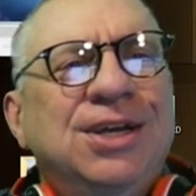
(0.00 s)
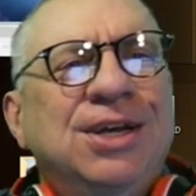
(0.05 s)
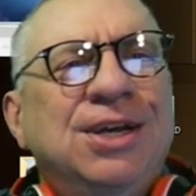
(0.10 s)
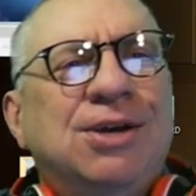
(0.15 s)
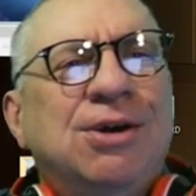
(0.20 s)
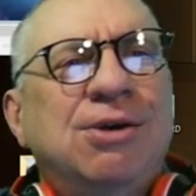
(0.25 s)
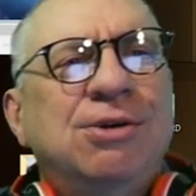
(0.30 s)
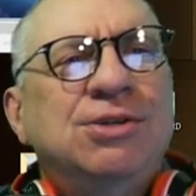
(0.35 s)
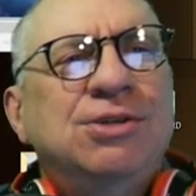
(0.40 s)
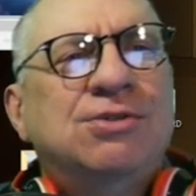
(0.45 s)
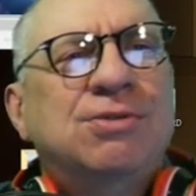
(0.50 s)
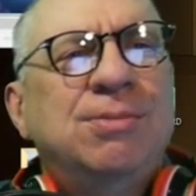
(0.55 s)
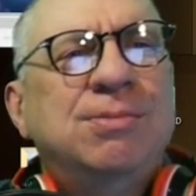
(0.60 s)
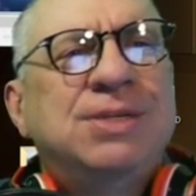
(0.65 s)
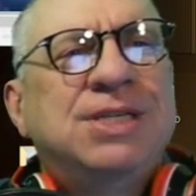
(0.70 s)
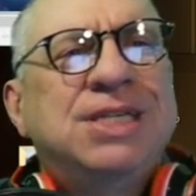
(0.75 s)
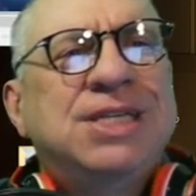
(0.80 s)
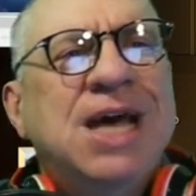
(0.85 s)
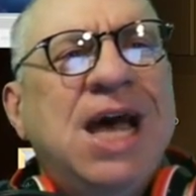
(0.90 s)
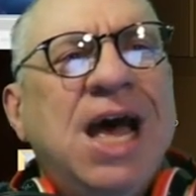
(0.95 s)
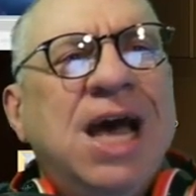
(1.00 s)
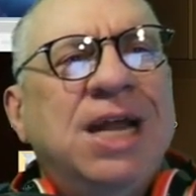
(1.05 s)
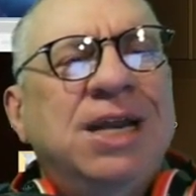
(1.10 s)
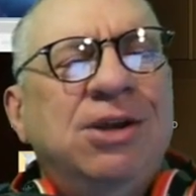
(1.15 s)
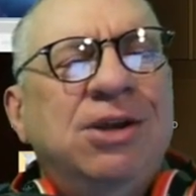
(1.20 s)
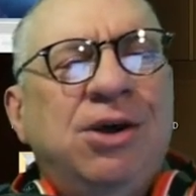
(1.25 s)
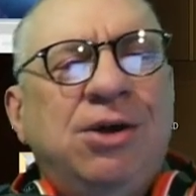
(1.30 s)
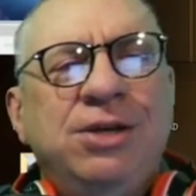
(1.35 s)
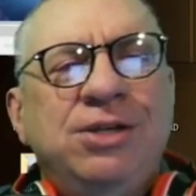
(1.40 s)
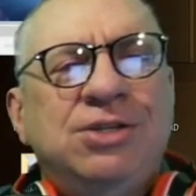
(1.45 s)
It goes from
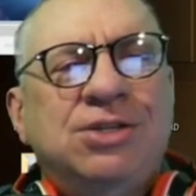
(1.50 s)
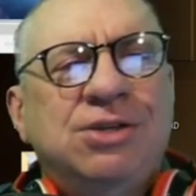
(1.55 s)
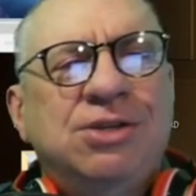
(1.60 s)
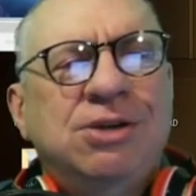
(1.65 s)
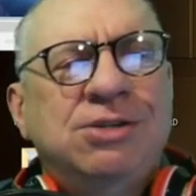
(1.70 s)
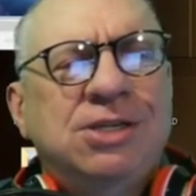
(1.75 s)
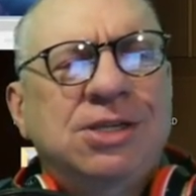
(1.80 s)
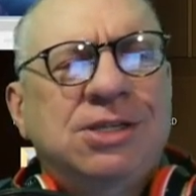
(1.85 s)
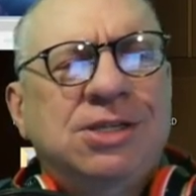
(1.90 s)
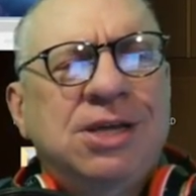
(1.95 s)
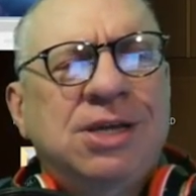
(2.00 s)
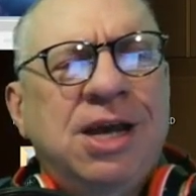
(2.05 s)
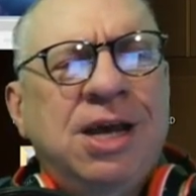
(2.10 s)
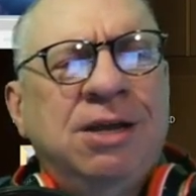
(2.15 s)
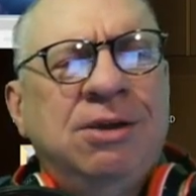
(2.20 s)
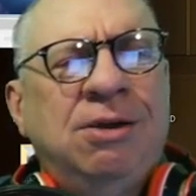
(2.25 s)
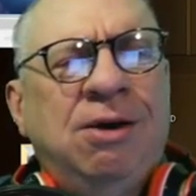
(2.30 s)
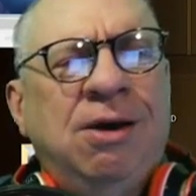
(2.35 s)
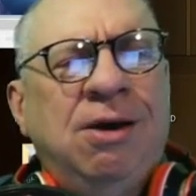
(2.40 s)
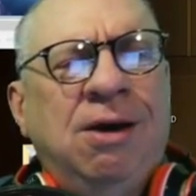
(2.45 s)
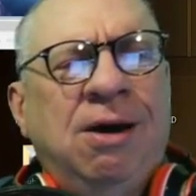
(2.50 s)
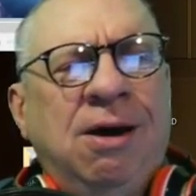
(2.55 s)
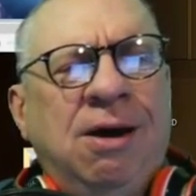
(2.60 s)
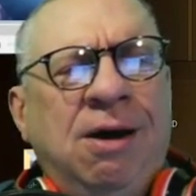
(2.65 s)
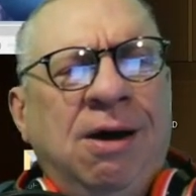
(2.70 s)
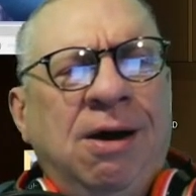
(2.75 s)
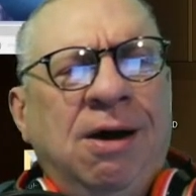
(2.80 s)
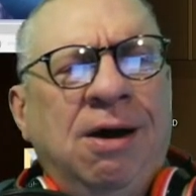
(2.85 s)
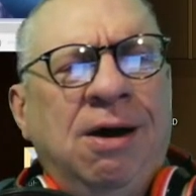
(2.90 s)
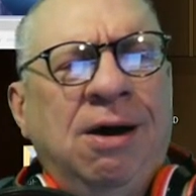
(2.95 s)
10. It only starts at 10.
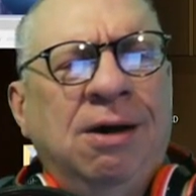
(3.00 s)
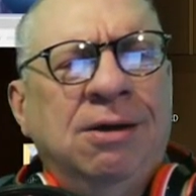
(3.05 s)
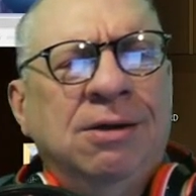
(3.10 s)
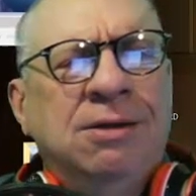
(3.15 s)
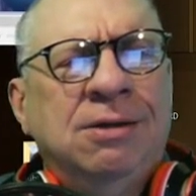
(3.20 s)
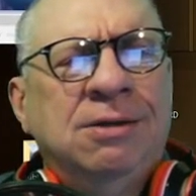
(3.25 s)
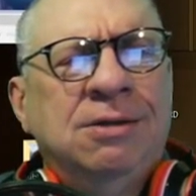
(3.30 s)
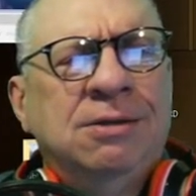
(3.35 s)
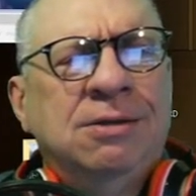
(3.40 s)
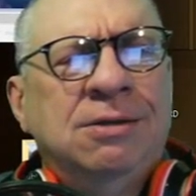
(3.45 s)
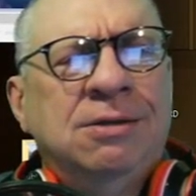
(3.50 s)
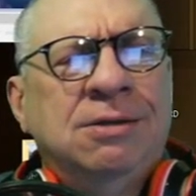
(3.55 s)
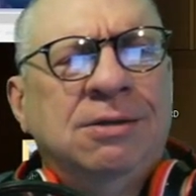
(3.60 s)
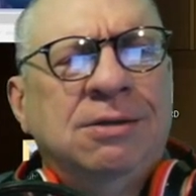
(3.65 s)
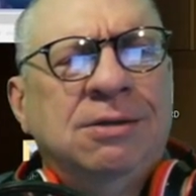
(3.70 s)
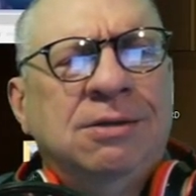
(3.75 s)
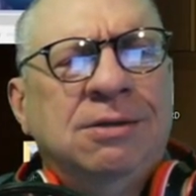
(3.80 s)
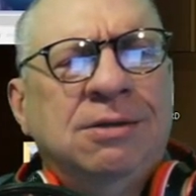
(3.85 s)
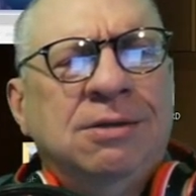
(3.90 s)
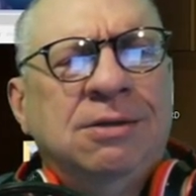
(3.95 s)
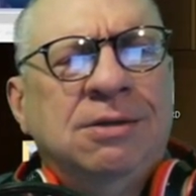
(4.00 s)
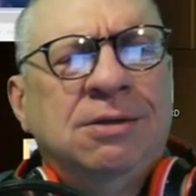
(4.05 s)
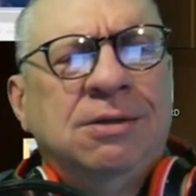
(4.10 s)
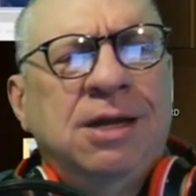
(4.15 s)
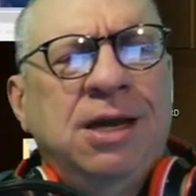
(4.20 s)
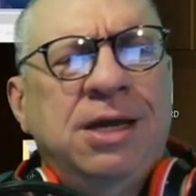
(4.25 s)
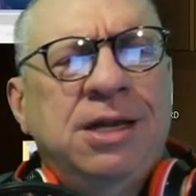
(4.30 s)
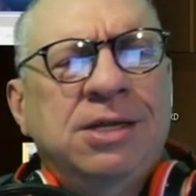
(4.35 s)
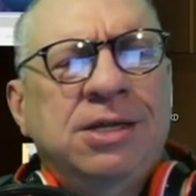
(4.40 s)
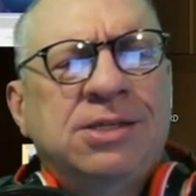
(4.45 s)
Aww.
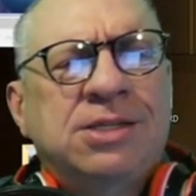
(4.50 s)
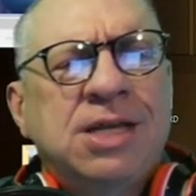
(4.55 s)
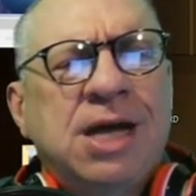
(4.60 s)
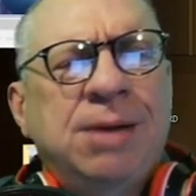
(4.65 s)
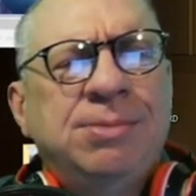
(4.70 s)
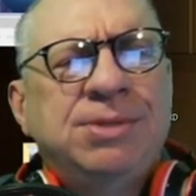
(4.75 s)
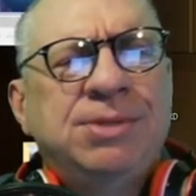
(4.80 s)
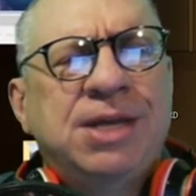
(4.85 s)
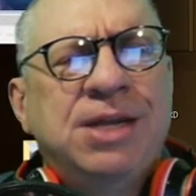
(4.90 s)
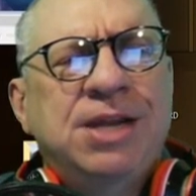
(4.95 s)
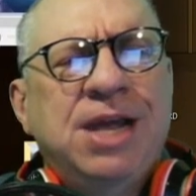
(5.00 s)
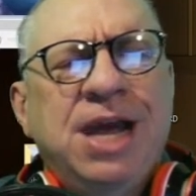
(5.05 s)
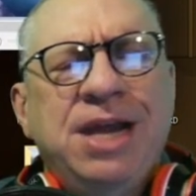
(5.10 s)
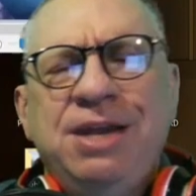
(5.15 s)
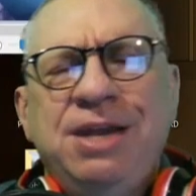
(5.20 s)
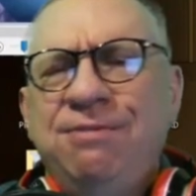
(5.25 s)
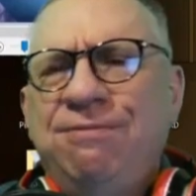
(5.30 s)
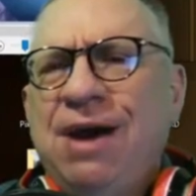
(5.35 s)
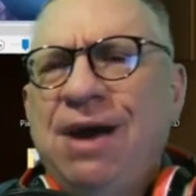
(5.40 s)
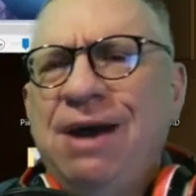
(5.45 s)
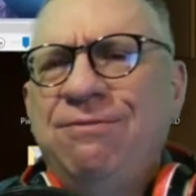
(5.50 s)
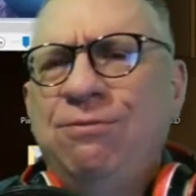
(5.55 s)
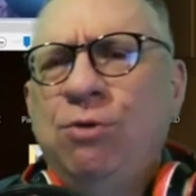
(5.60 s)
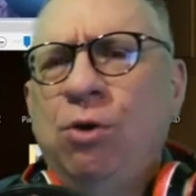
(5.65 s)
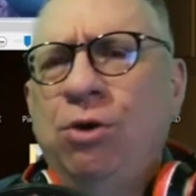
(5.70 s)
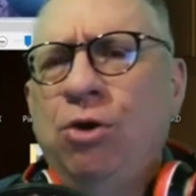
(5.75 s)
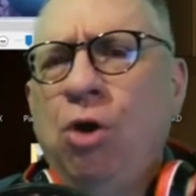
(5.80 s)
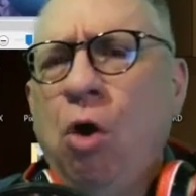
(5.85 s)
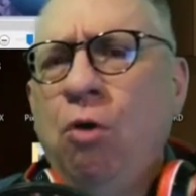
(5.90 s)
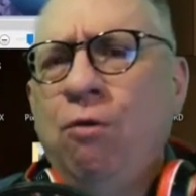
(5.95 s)
And it stops at 95
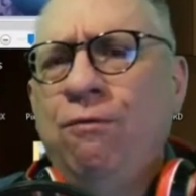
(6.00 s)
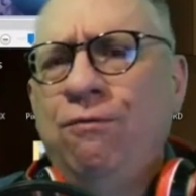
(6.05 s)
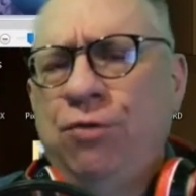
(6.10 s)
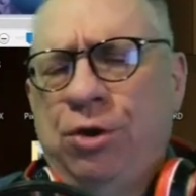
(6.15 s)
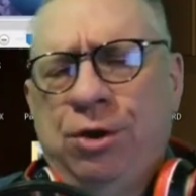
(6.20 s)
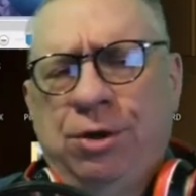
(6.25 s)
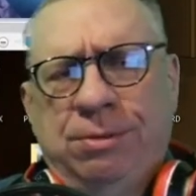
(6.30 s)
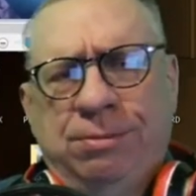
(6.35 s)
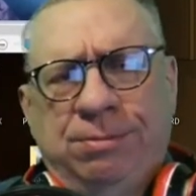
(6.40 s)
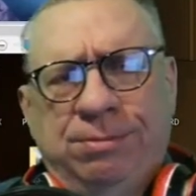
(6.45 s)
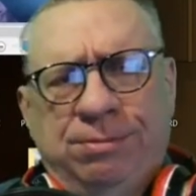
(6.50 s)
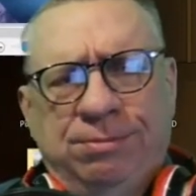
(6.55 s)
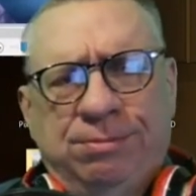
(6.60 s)
or over,